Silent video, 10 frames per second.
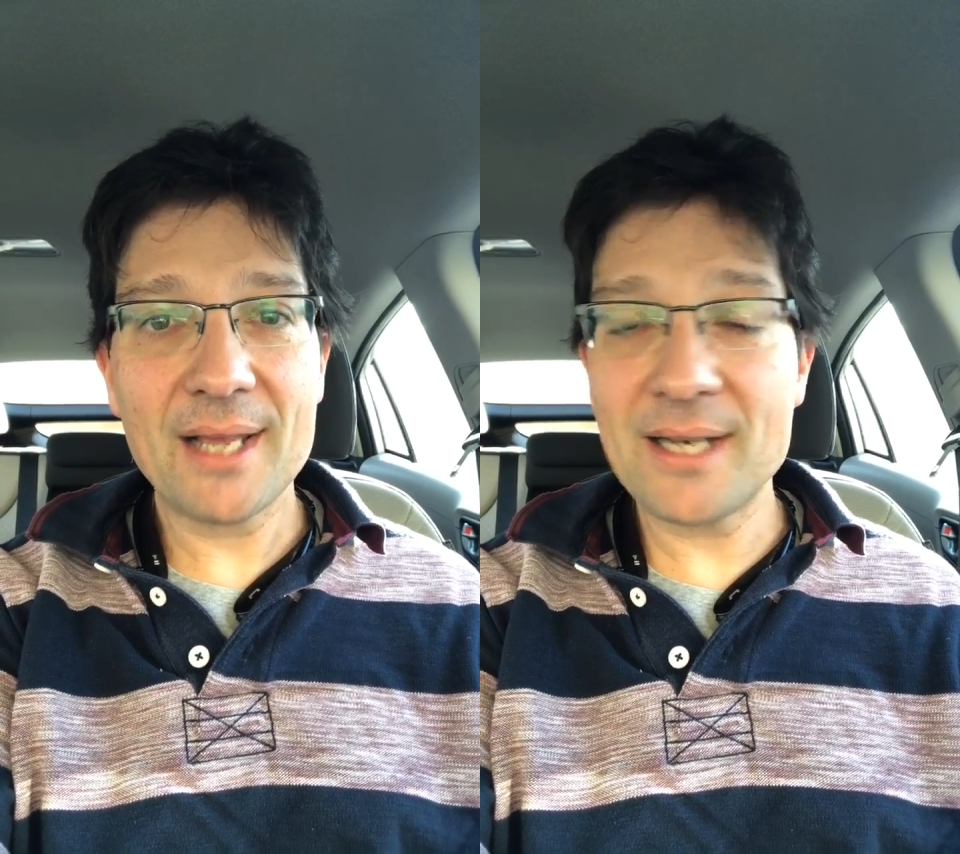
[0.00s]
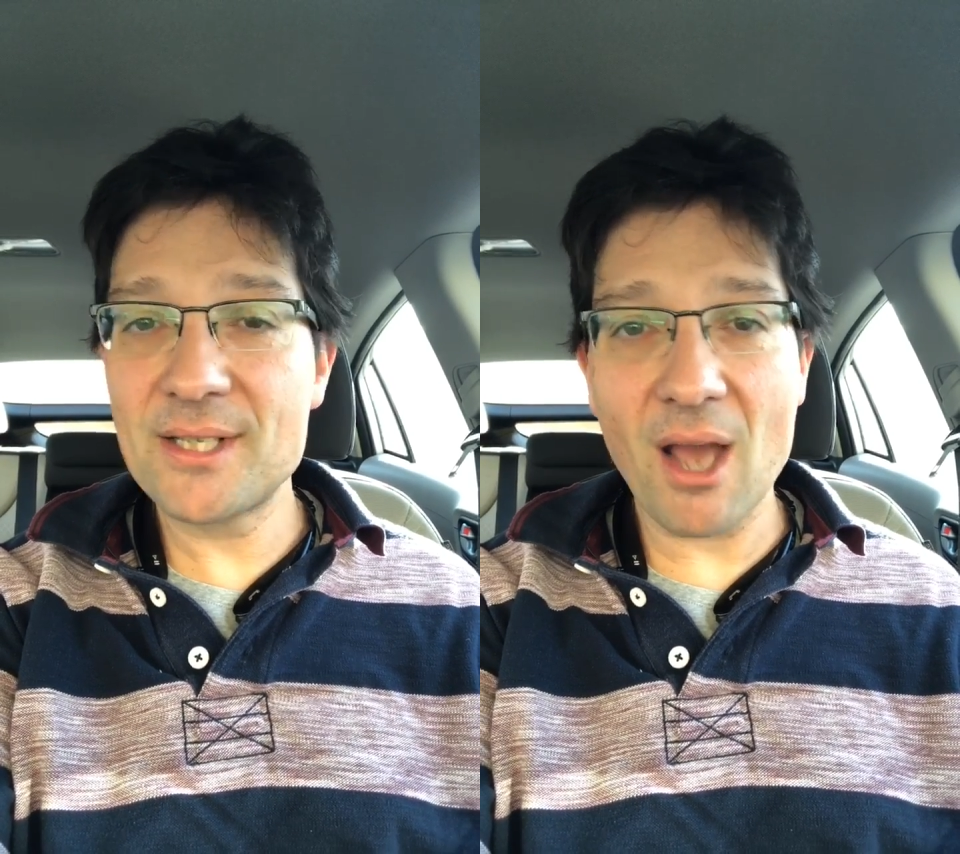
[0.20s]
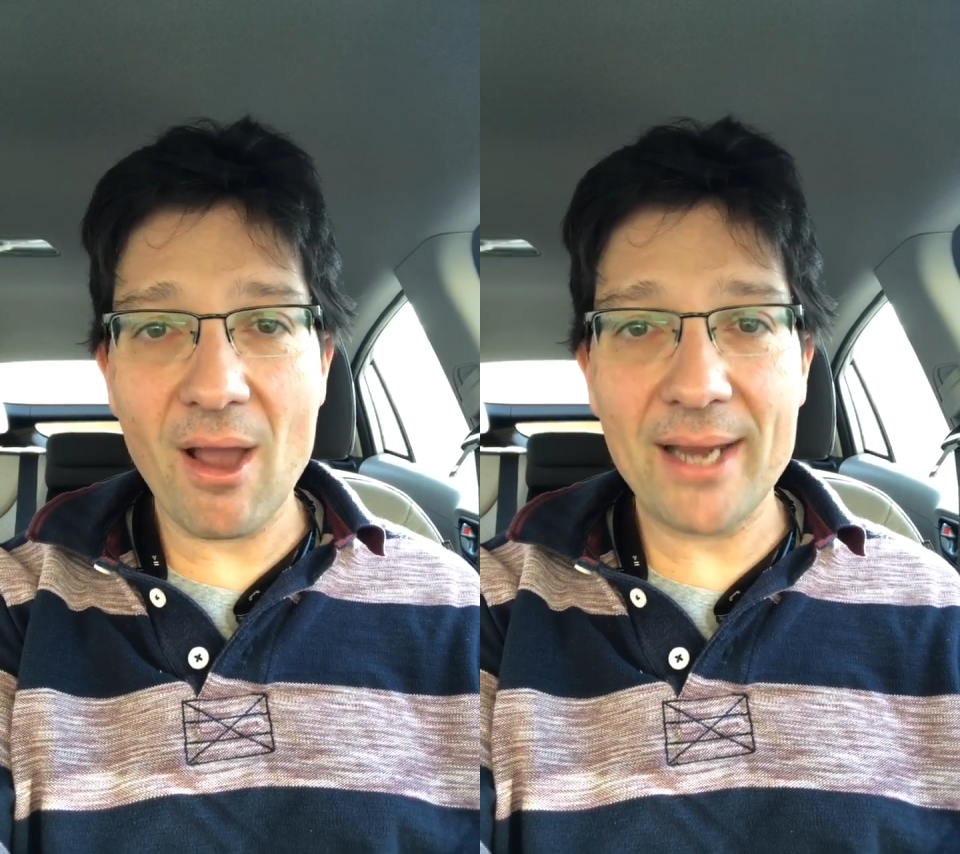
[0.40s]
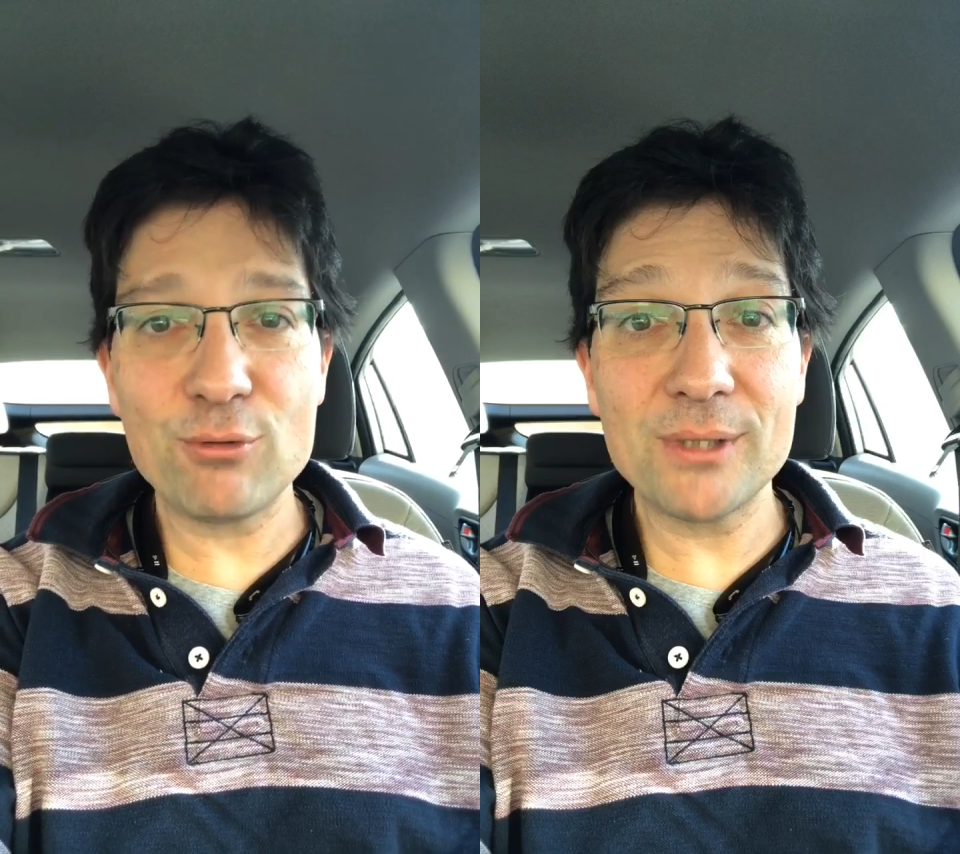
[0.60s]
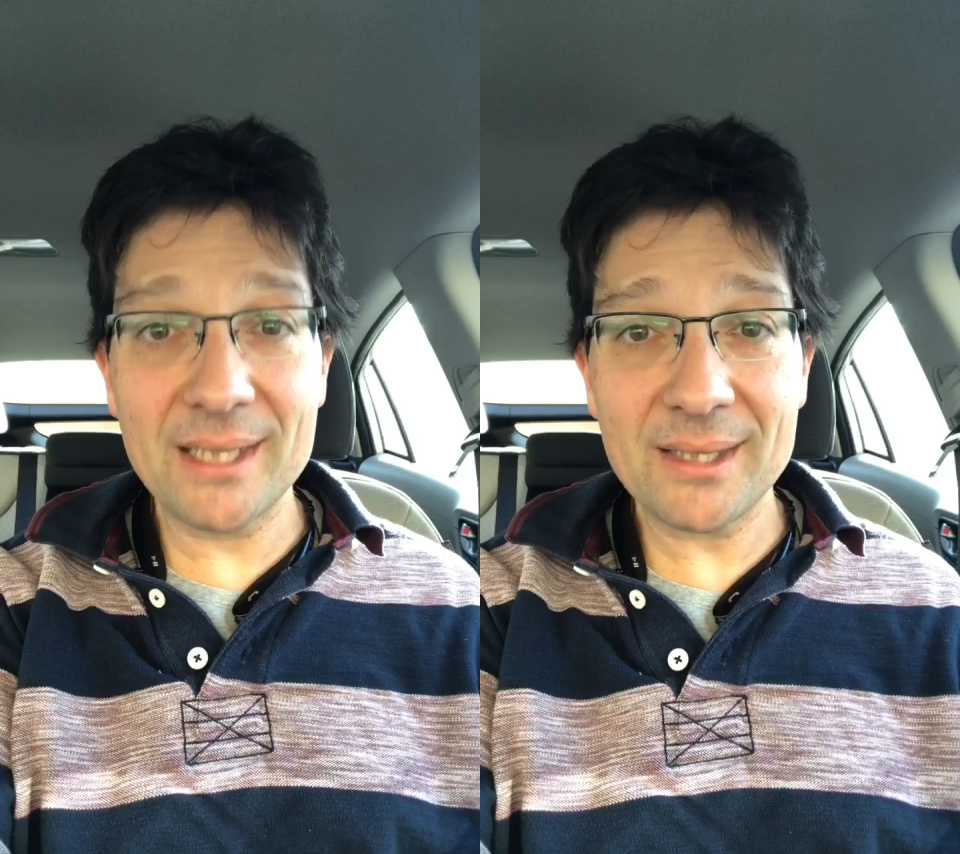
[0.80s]
and
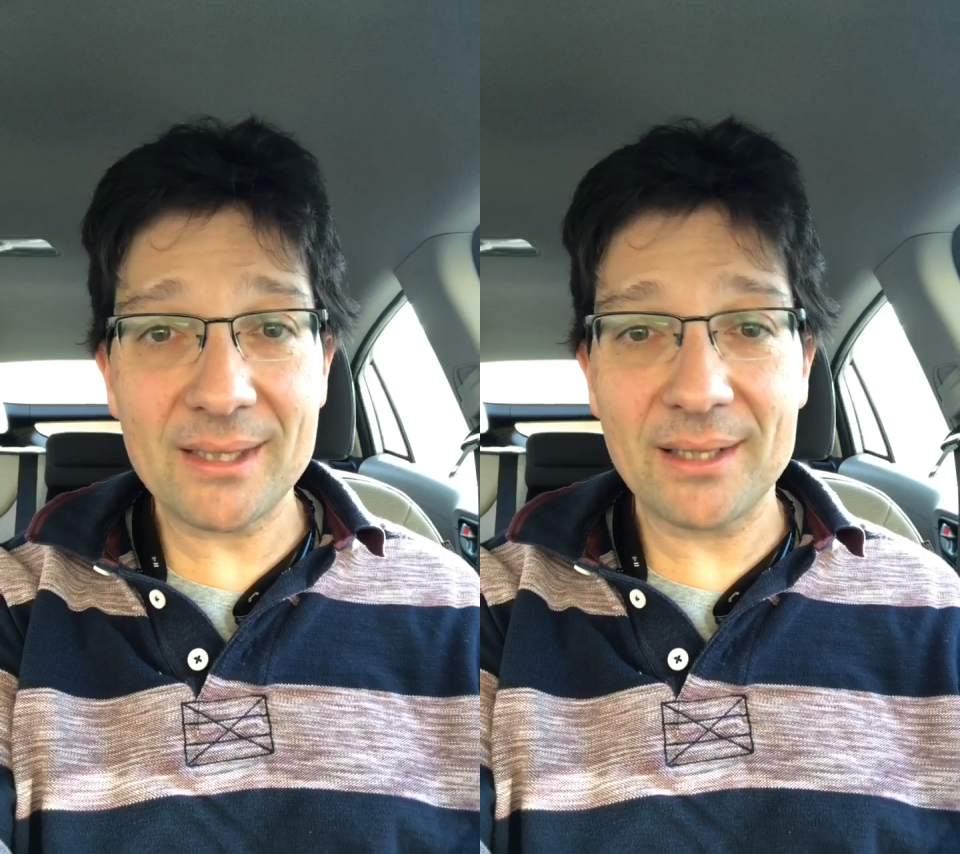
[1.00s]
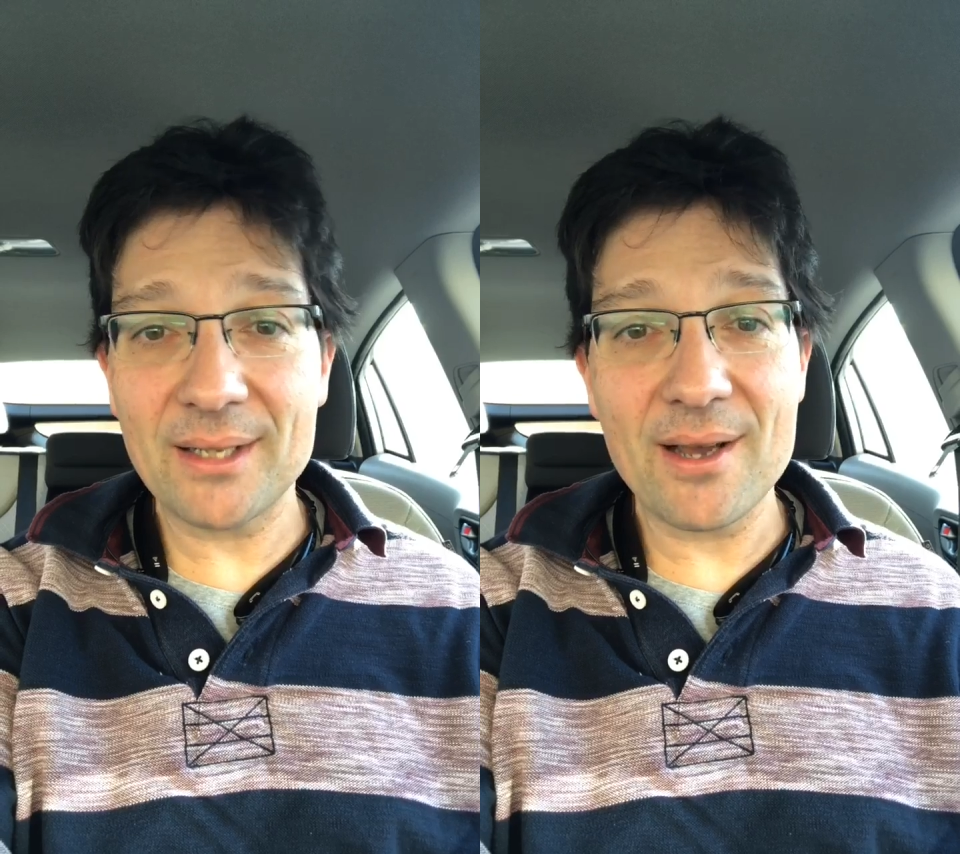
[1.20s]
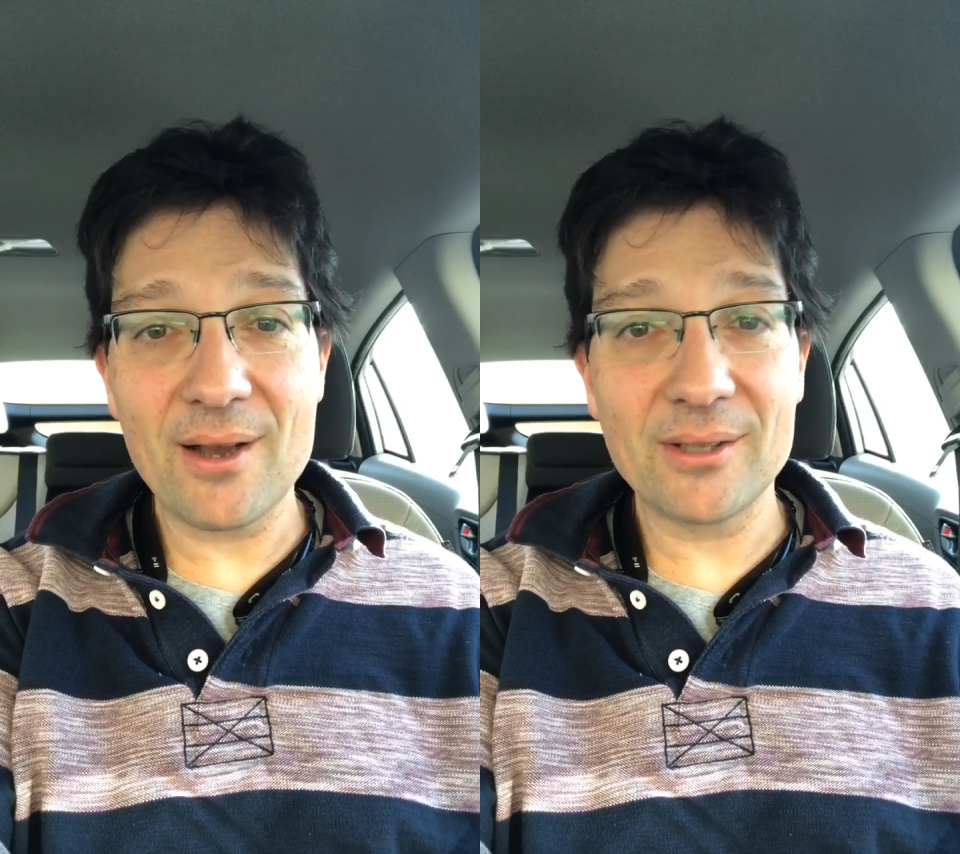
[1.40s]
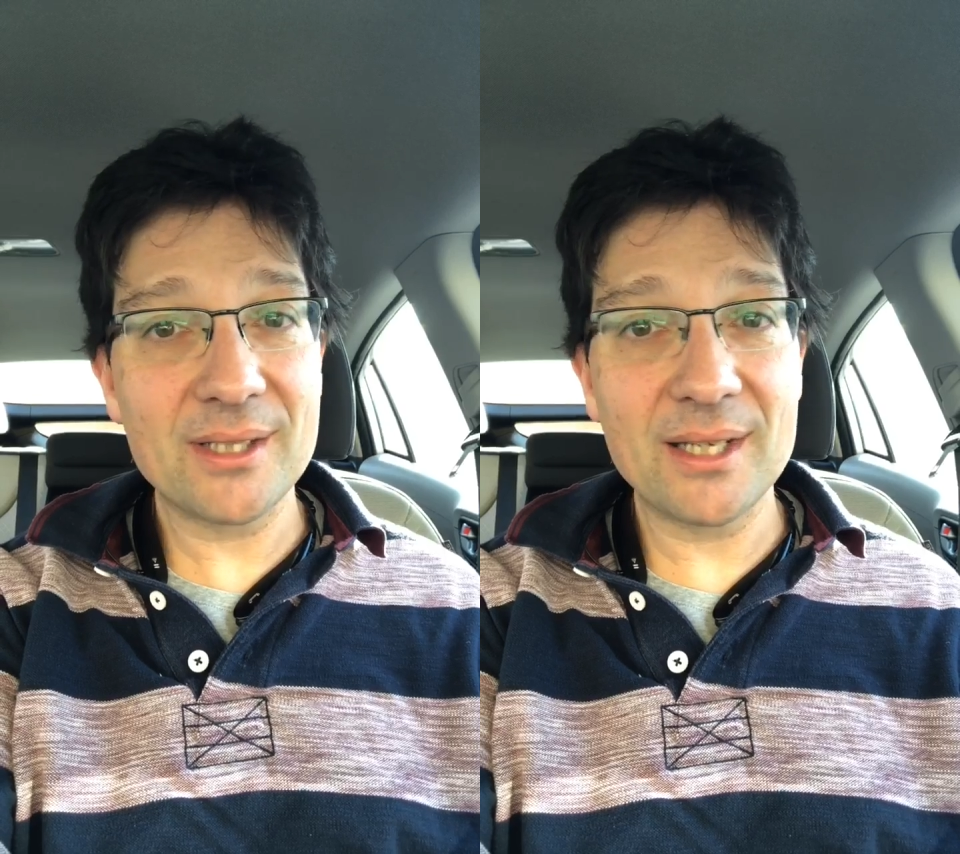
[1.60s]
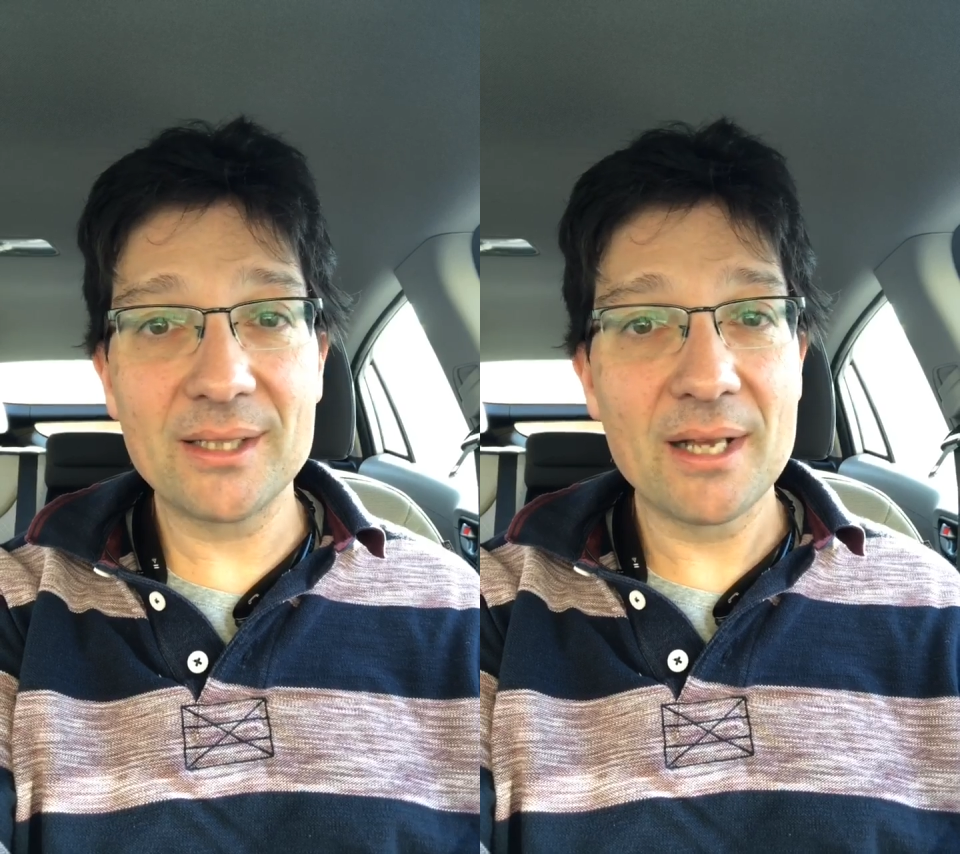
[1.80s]
died resisting the
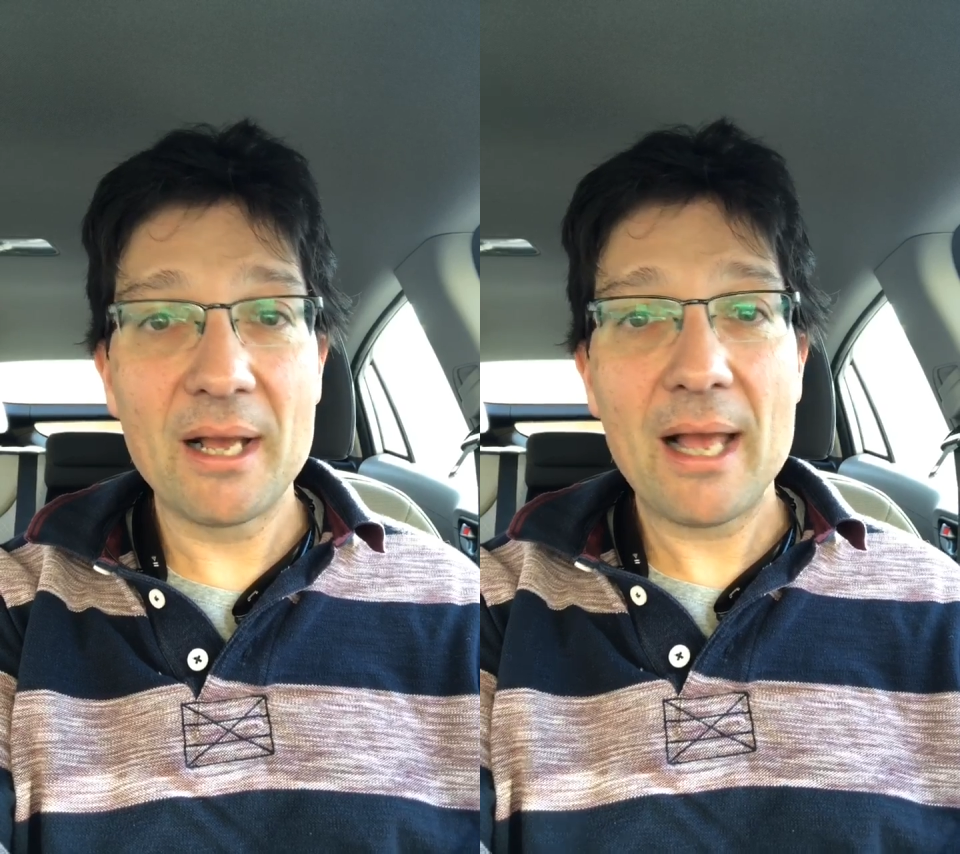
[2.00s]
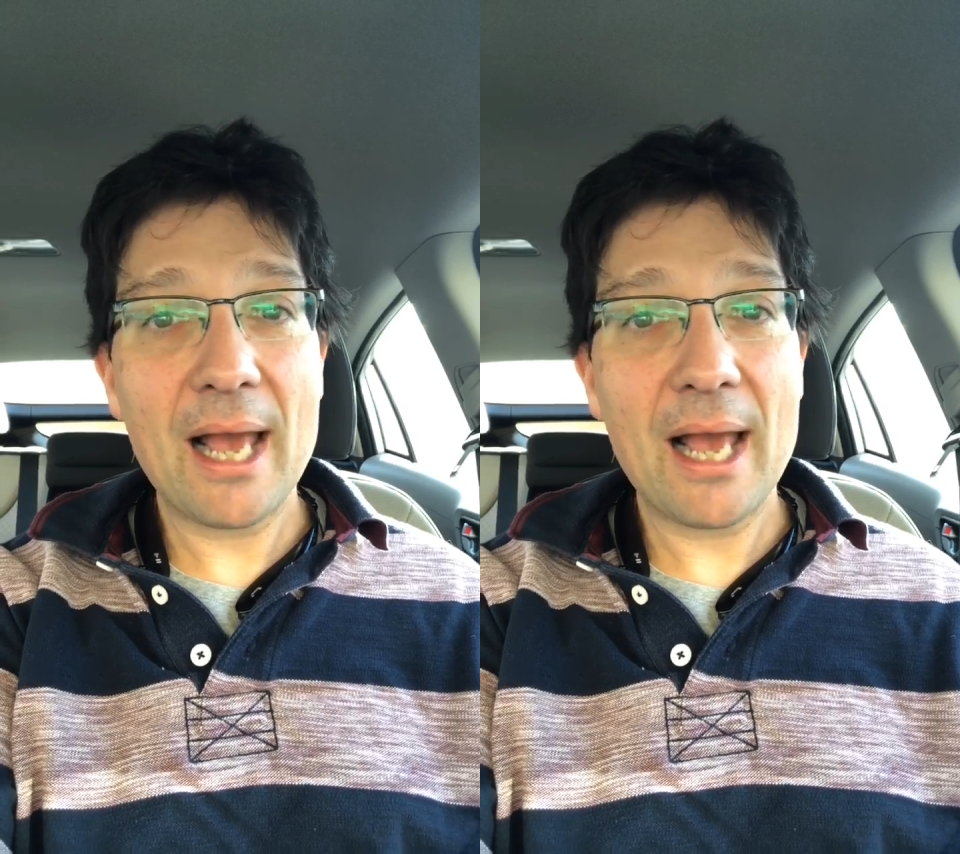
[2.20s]
Nazis.